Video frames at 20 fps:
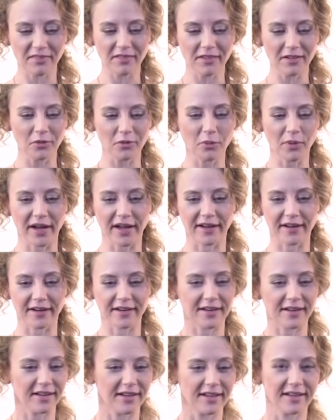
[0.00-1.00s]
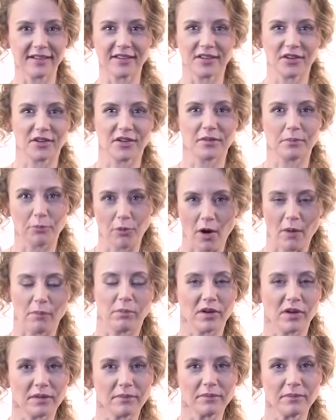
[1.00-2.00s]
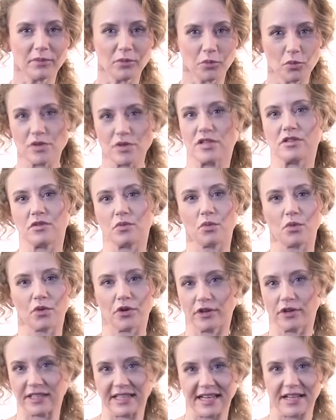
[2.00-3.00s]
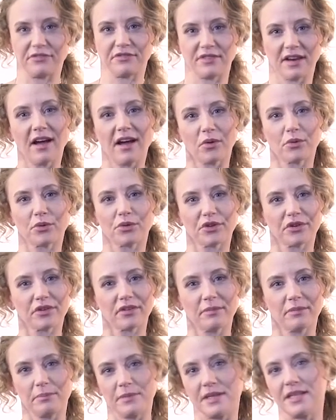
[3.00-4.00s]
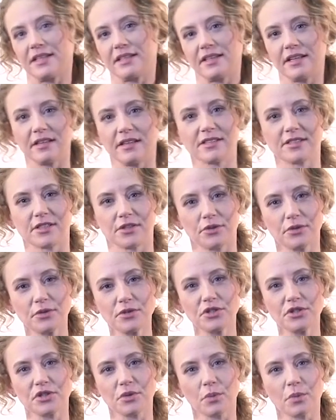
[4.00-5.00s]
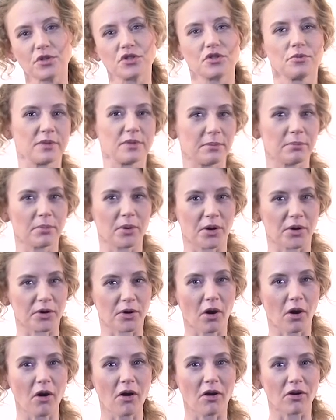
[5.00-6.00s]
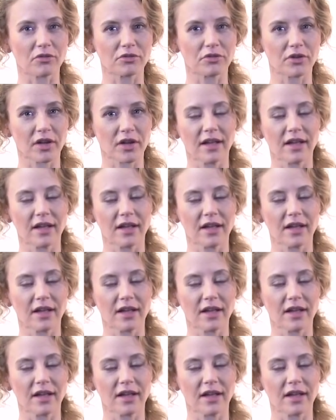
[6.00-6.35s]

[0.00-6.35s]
where the problem was the word left out. Immediately the solution was to be a part of.